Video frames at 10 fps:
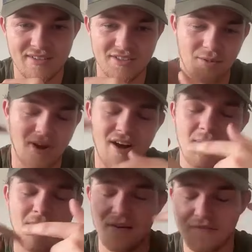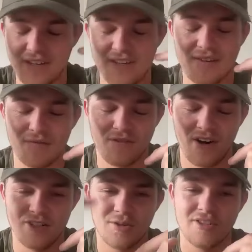So I, I might think in
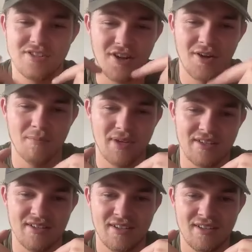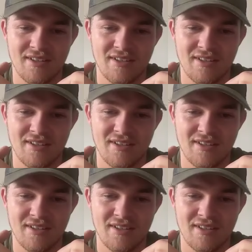French on a certain beat,